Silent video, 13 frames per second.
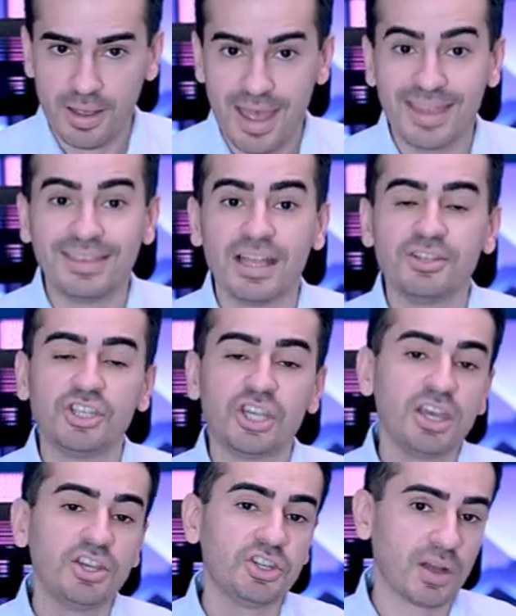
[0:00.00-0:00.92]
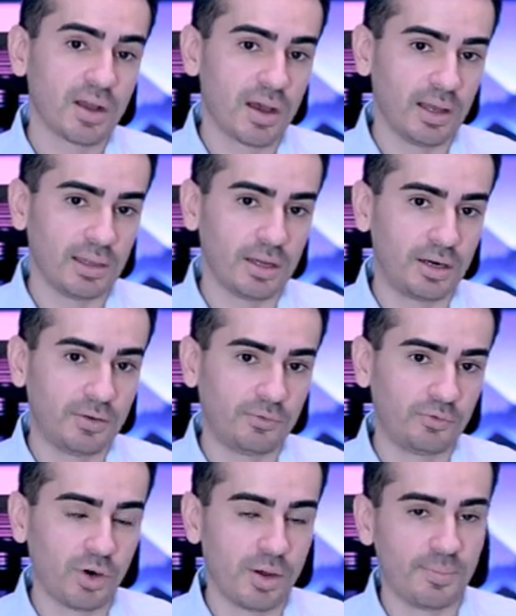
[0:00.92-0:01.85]
and then change the
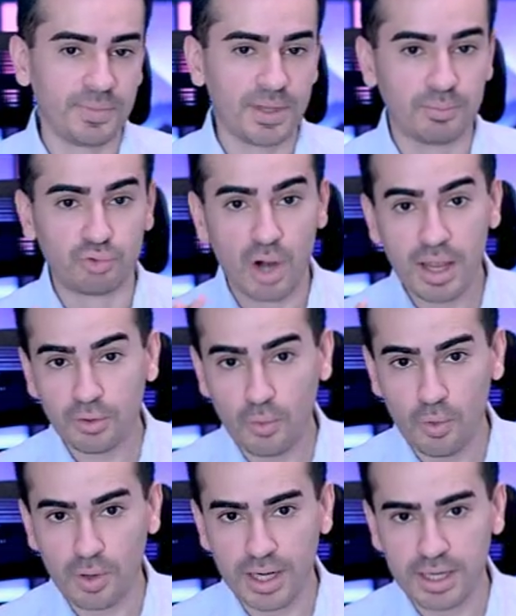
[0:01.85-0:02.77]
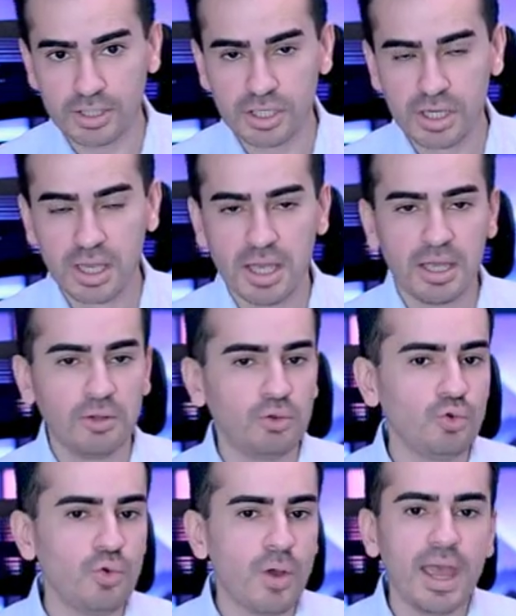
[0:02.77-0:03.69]
color from the bright orange
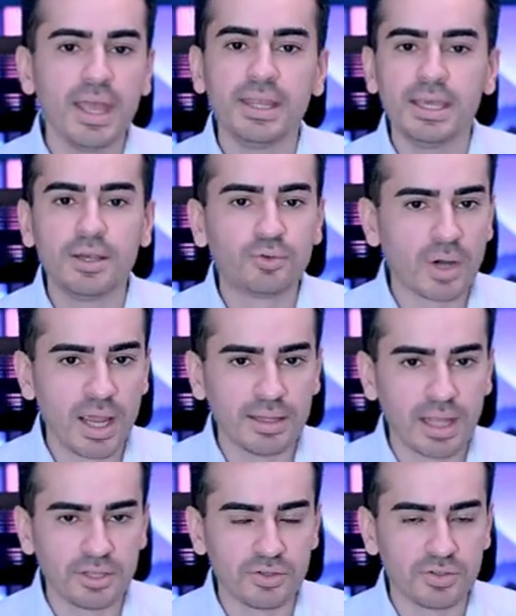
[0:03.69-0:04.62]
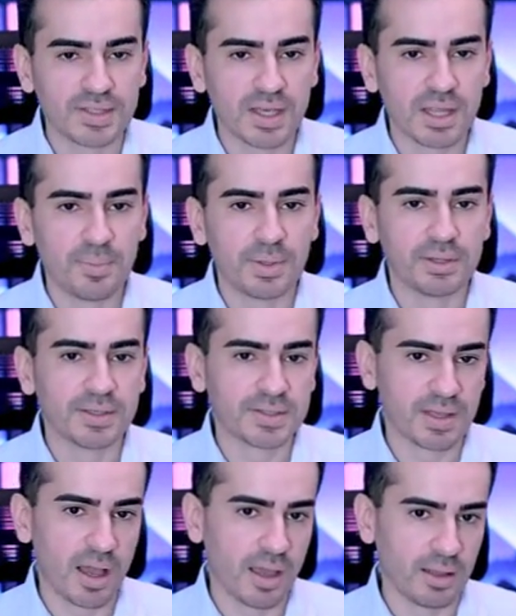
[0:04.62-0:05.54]
to any gray that you set up in the
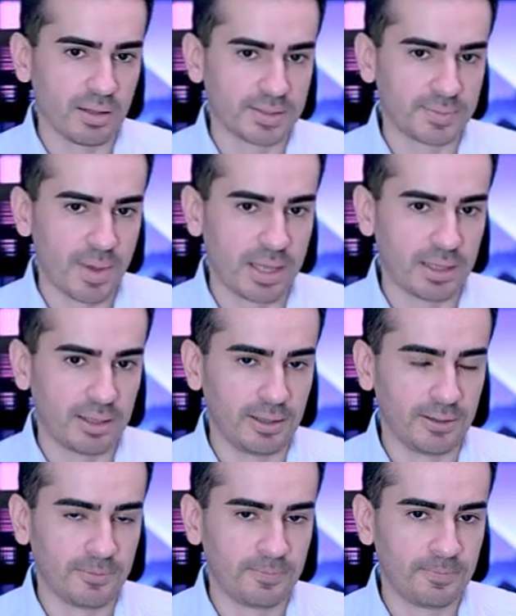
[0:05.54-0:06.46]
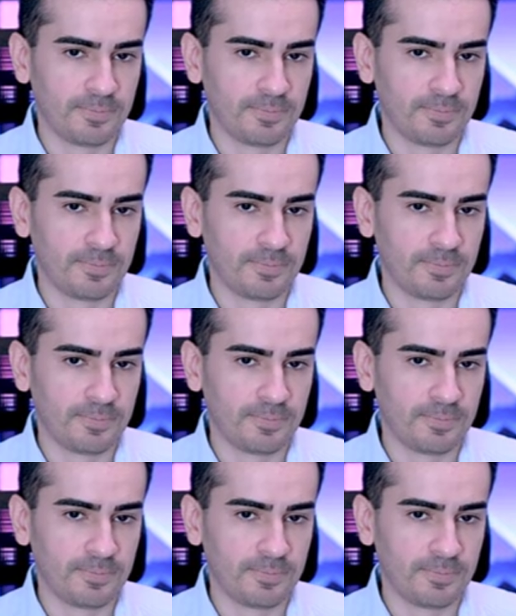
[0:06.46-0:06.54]
styles panel.